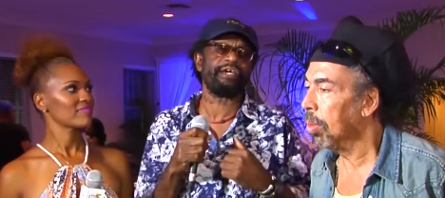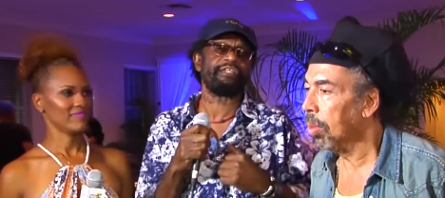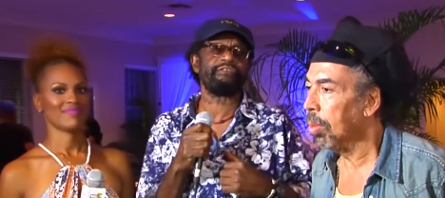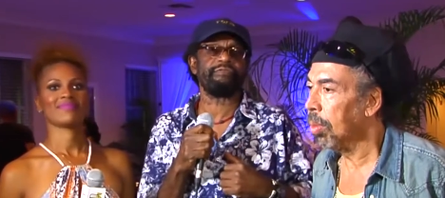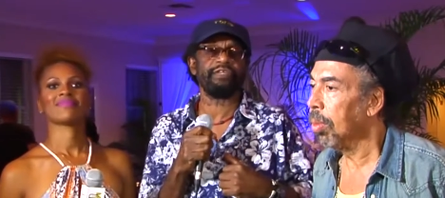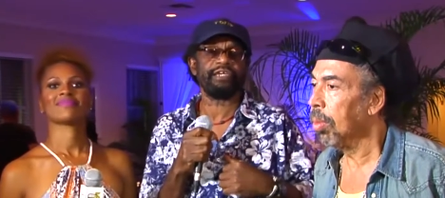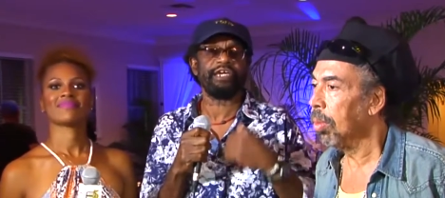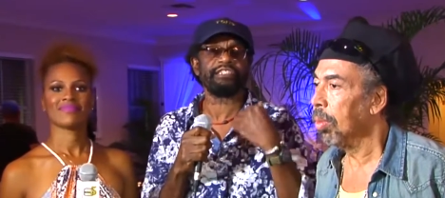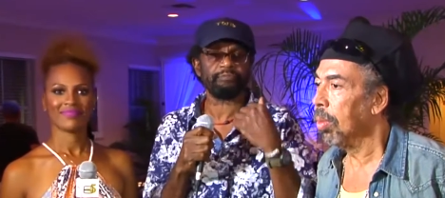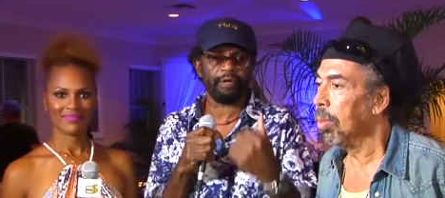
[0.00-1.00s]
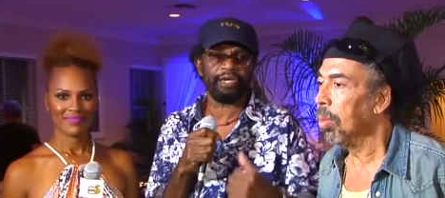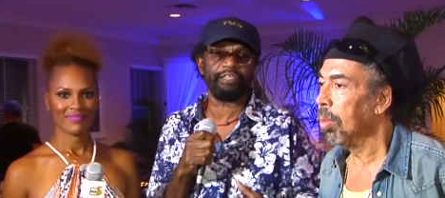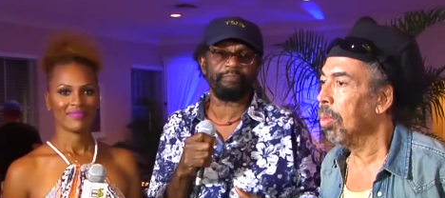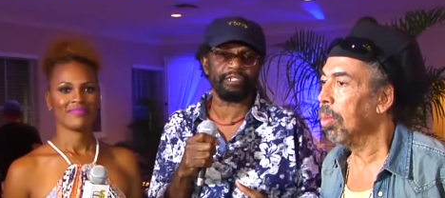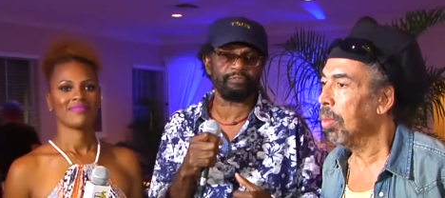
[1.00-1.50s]
Speaker 1: behind you inspire
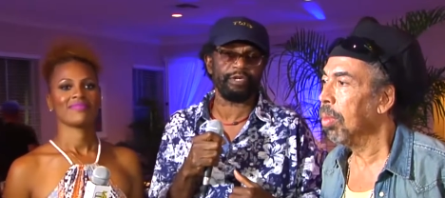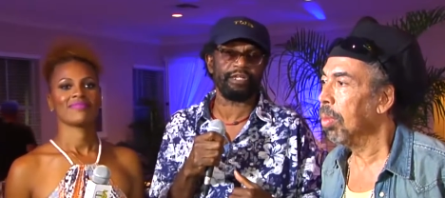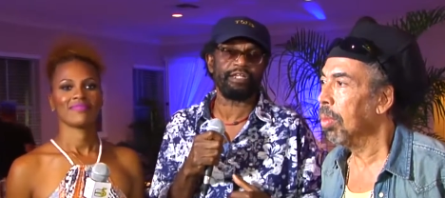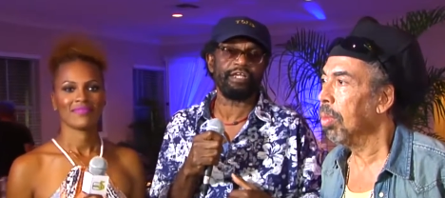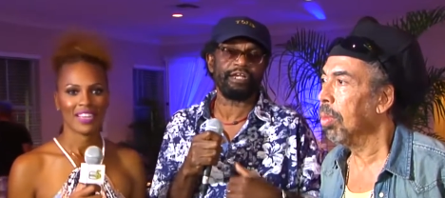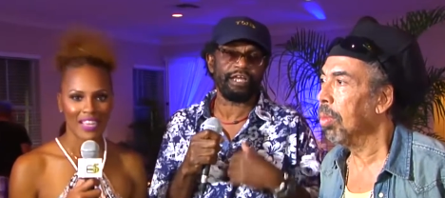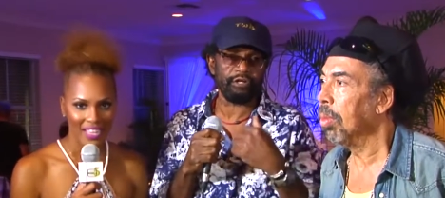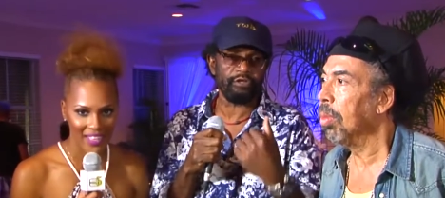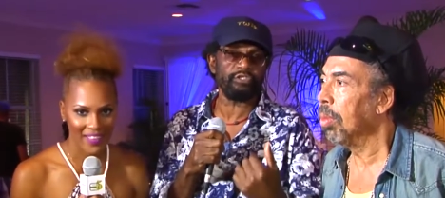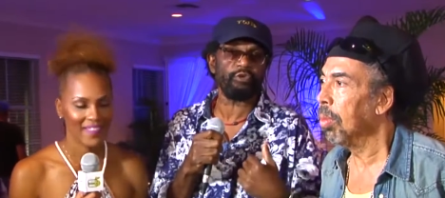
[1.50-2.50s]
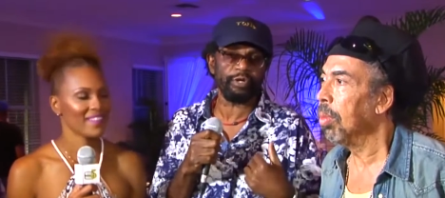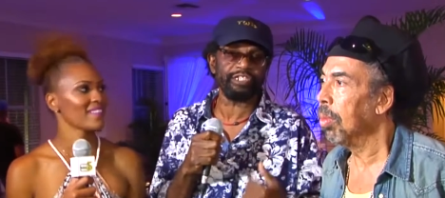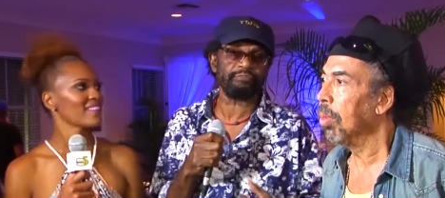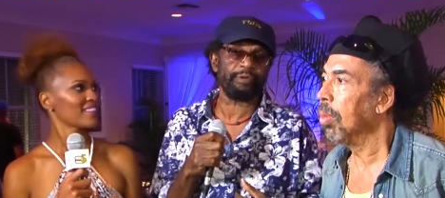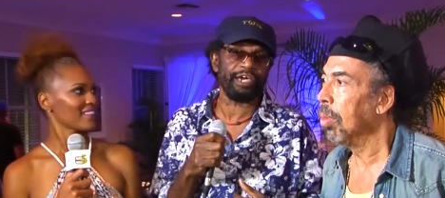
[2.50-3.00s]
them as well, like how you were
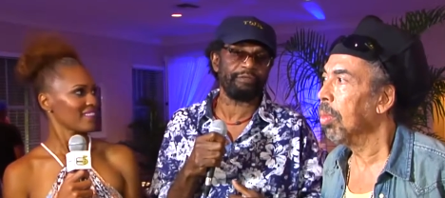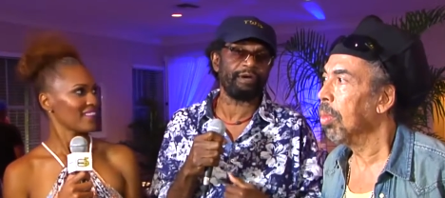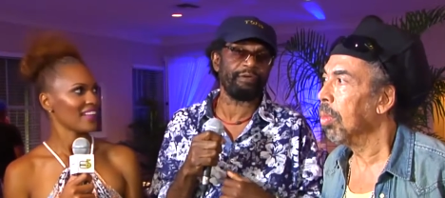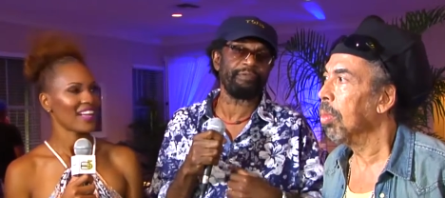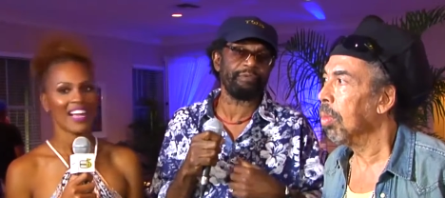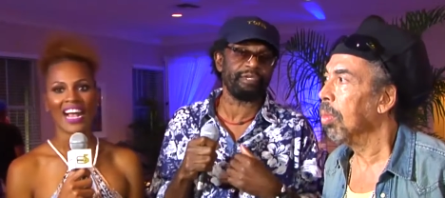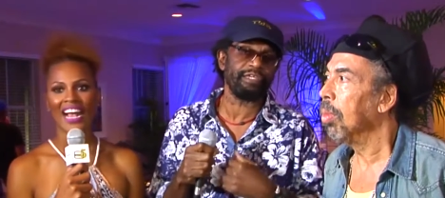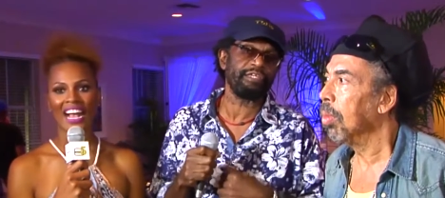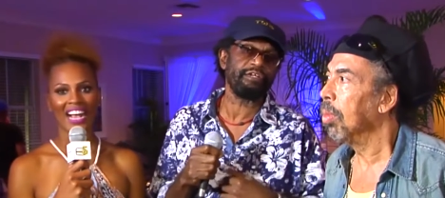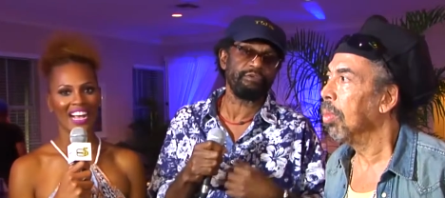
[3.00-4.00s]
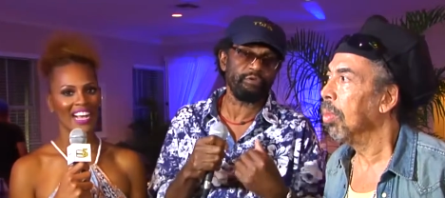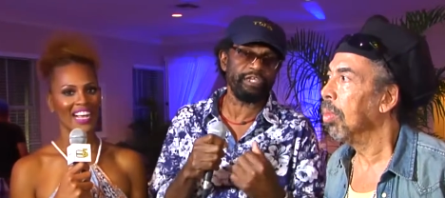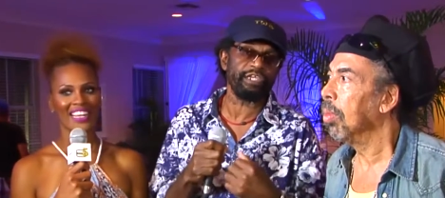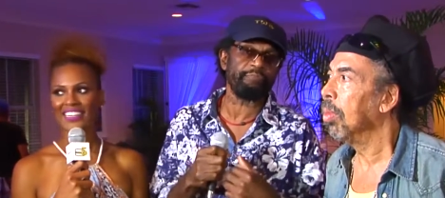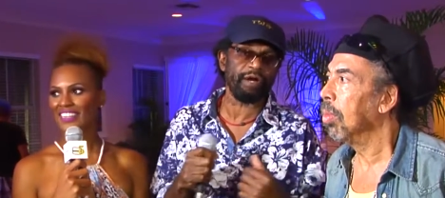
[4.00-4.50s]
inspired by maybe.
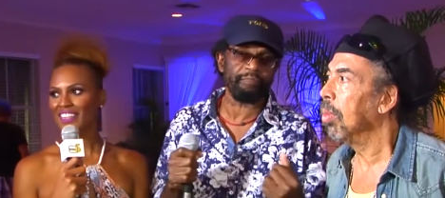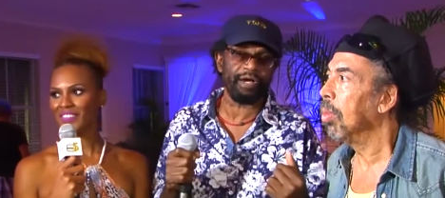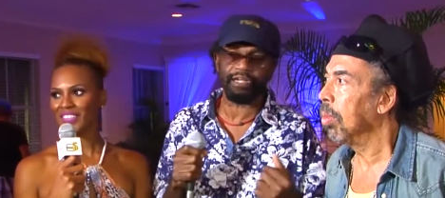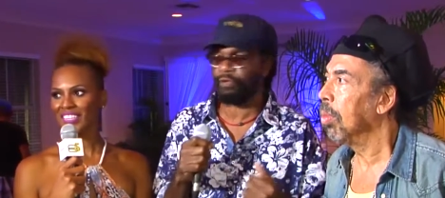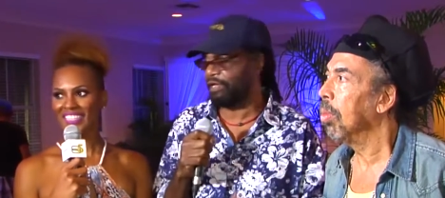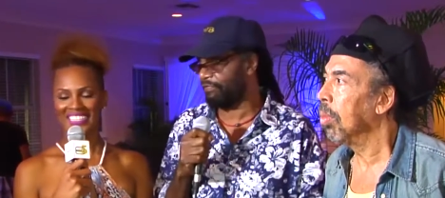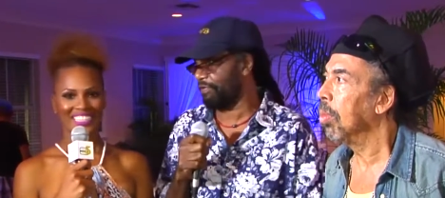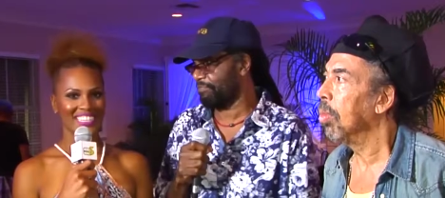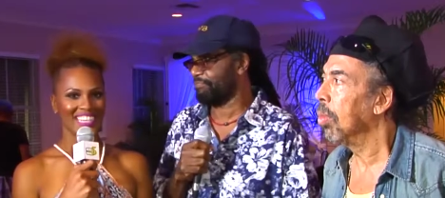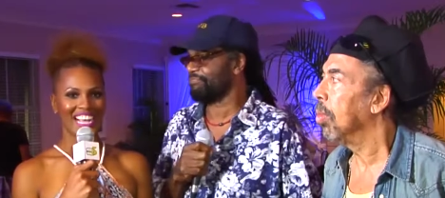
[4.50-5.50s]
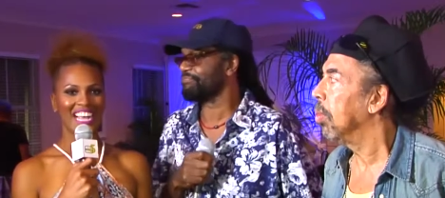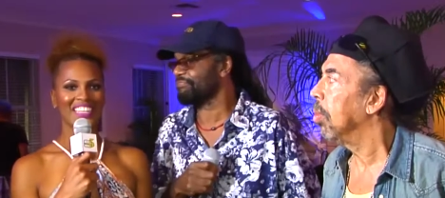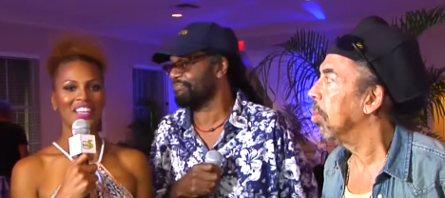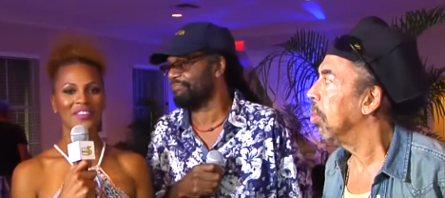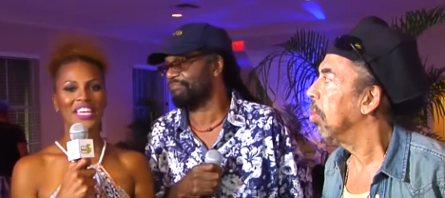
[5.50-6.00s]
I love Batman, it. Whatever.
Speaker 2: I
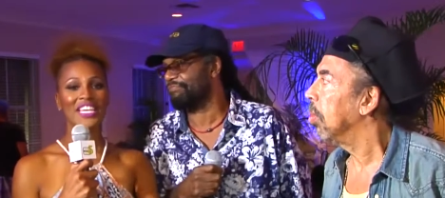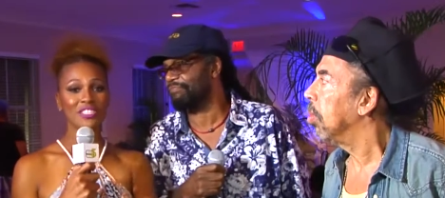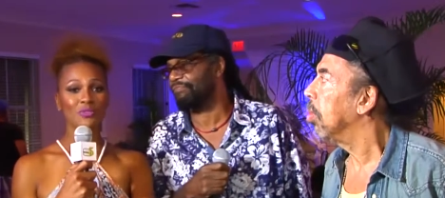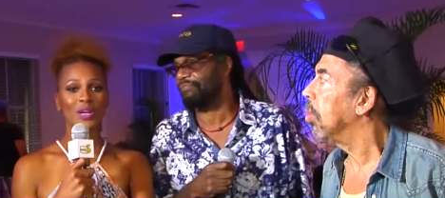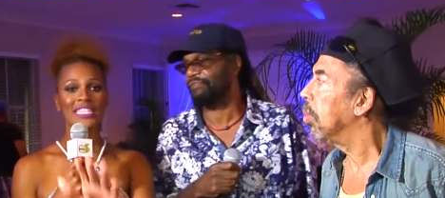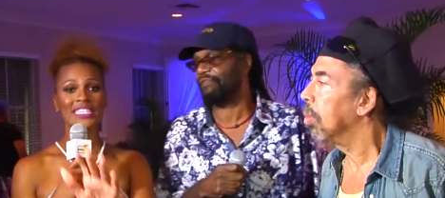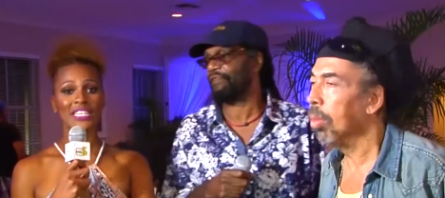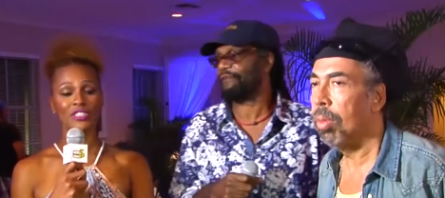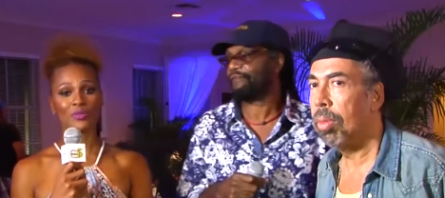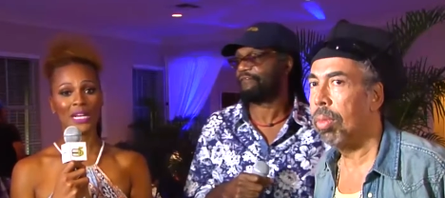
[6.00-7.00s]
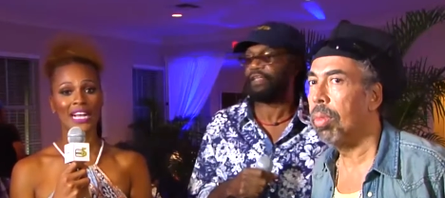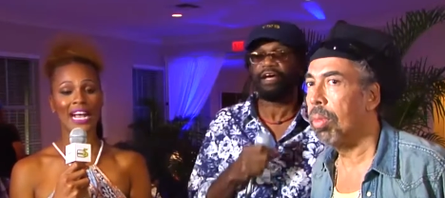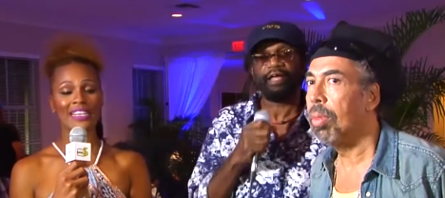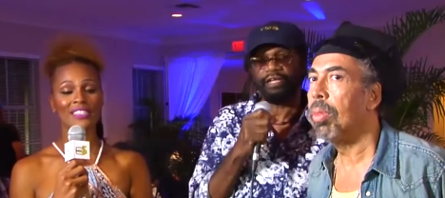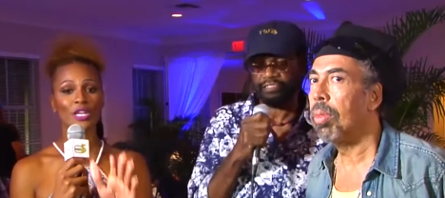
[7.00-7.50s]
love it. Each one, teach one,
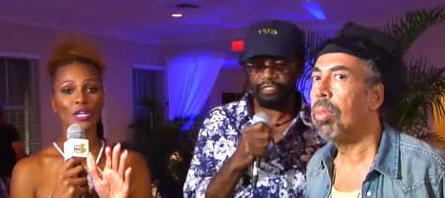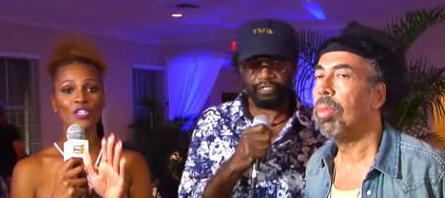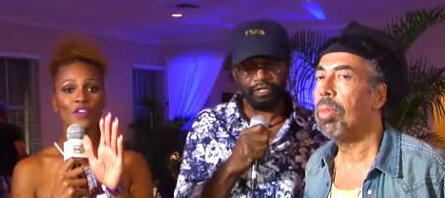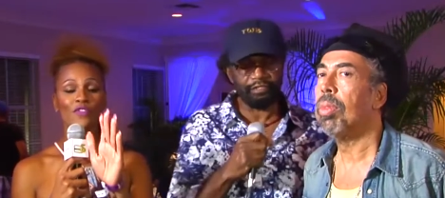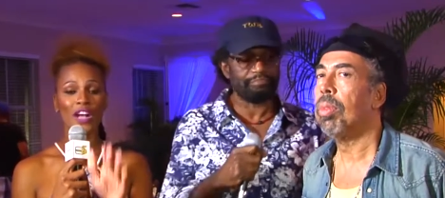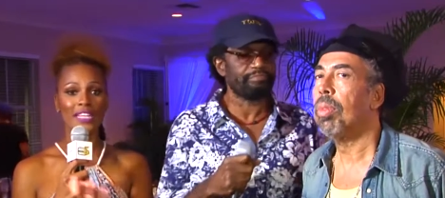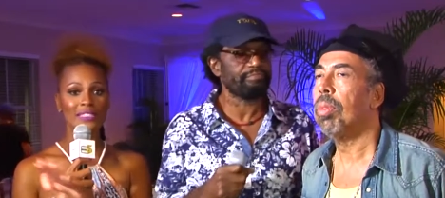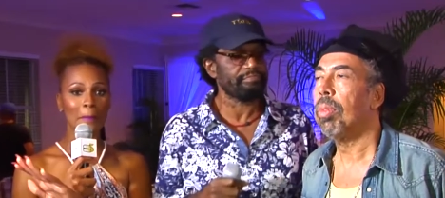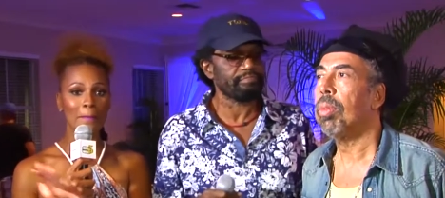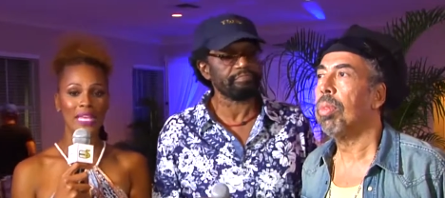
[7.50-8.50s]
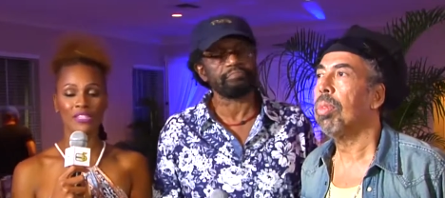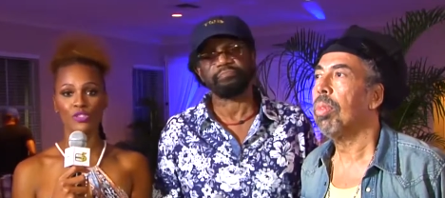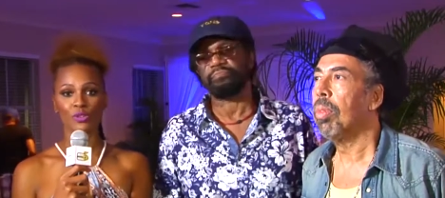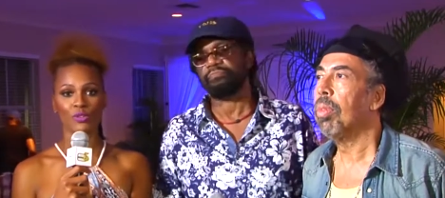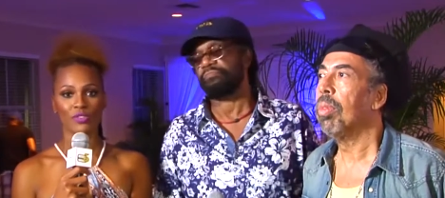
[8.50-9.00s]
guys. Learn your that.
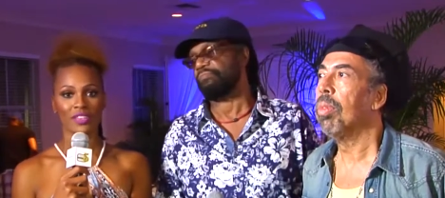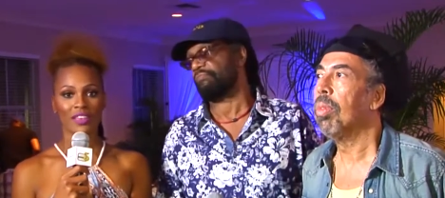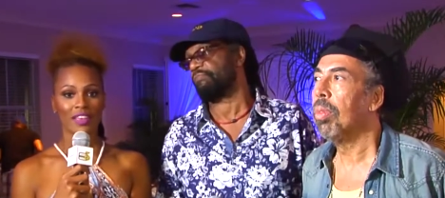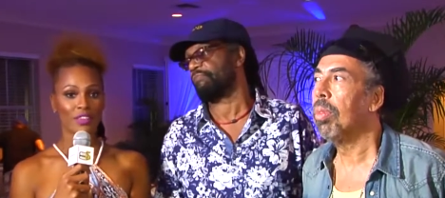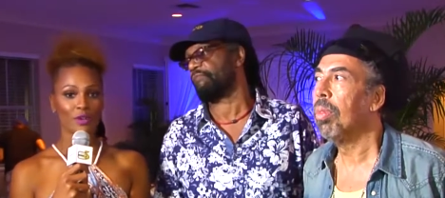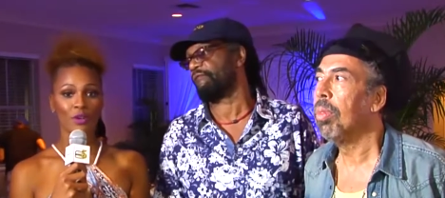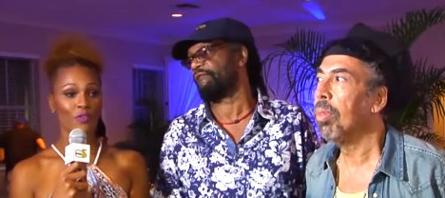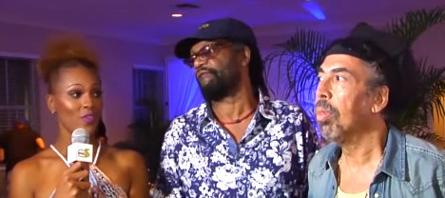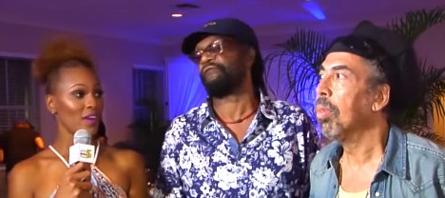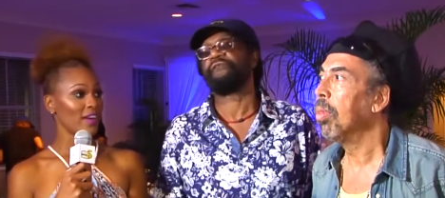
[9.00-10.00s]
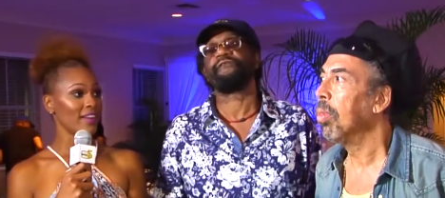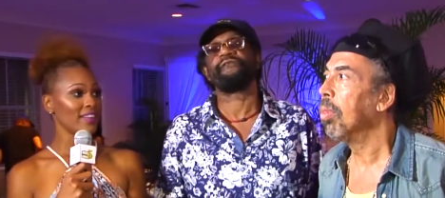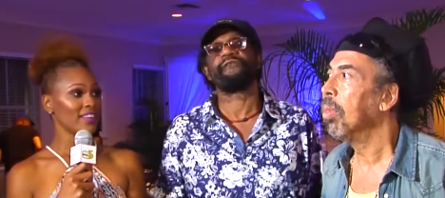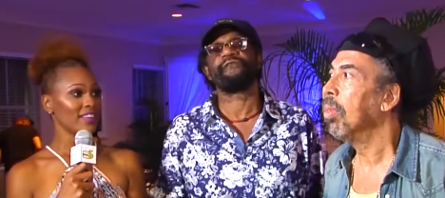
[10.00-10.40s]
fundamentals. You'll go far.